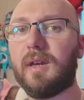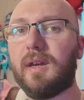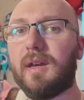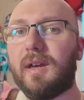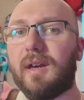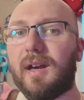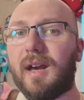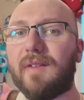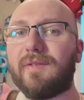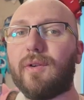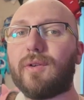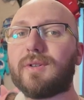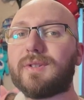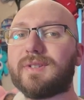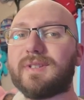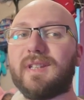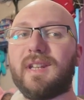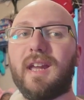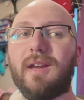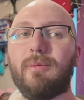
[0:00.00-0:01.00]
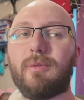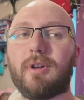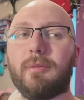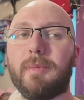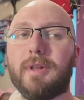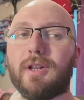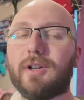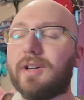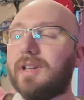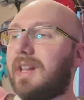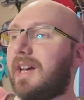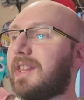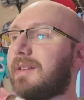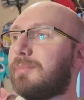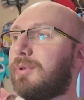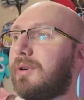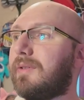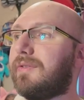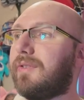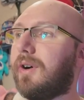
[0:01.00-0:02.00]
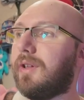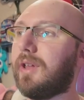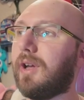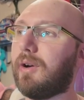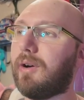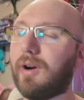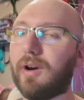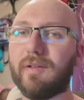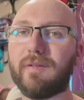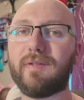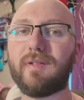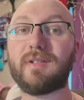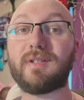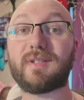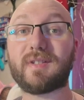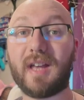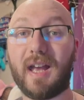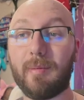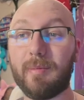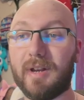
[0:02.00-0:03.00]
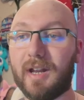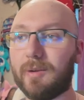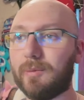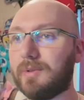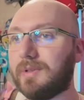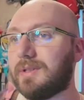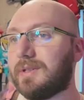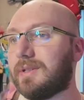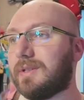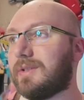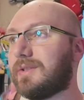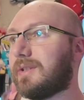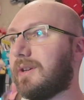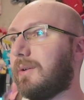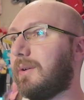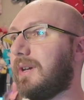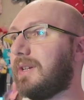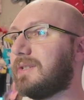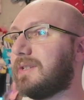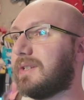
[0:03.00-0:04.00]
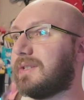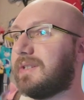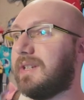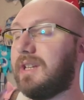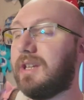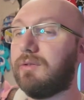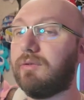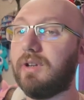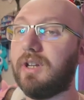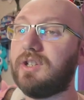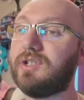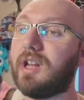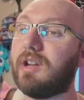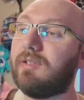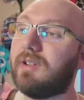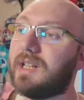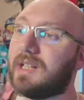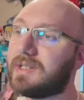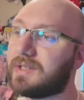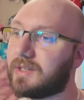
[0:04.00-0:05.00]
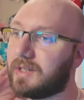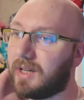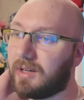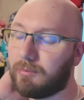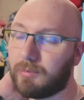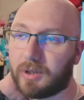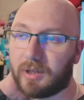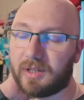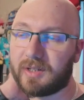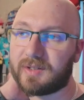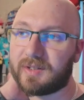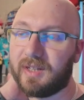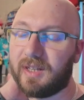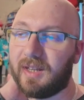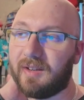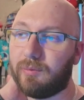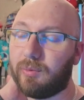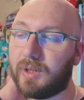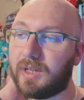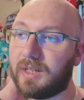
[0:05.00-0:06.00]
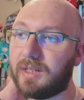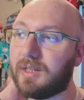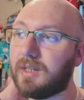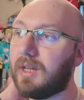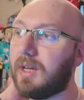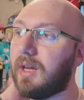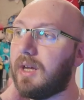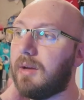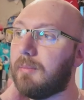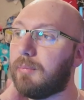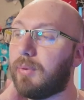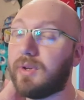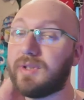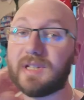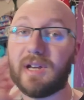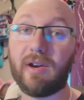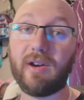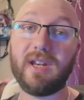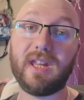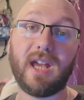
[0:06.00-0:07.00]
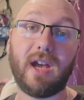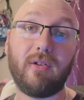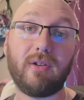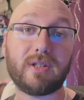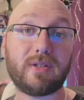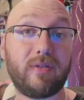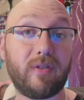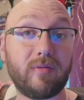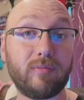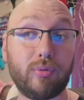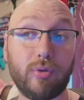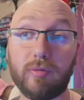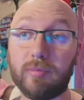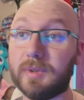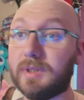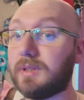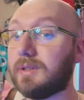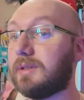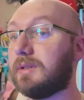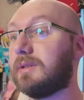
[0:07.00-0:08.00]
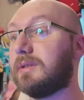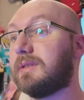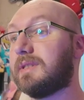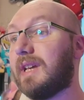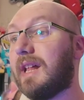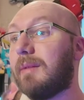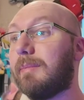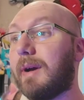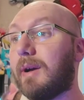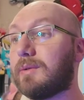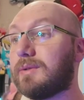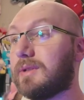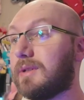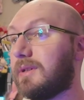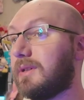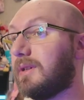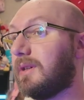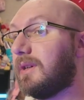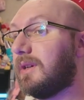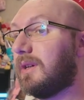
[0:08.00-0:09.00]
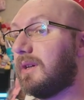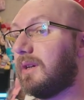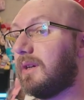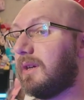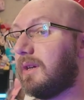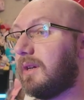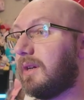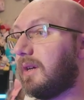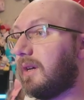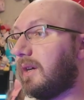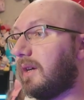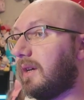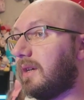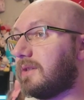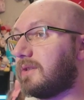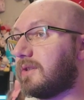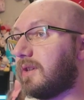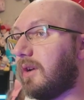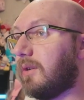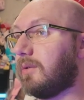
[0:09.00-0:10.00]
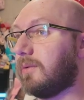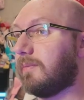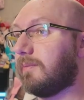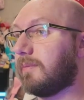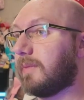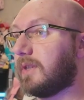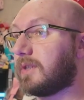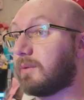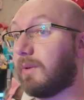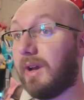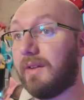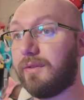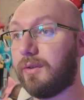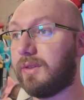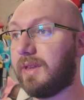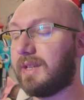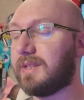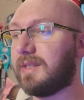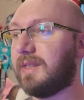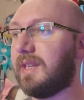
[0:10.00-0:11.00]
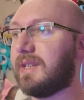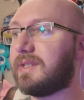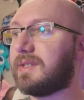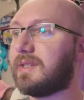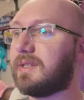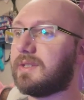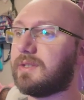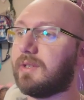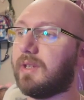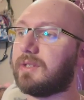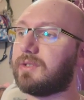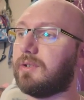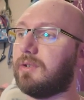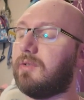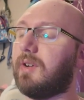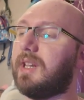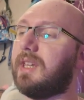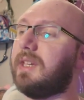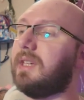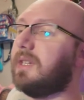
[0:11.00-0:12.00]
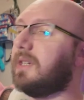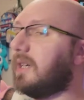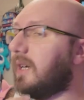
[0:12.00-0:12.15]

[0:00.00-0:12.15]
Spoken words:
Hi folks, today we're going to be looking at the portfolio of Simon Edwards. So he's a senior 3D generalist and we're going to see if we can point out any areas of improvement to help out. So there's quite a few things in this, so that's already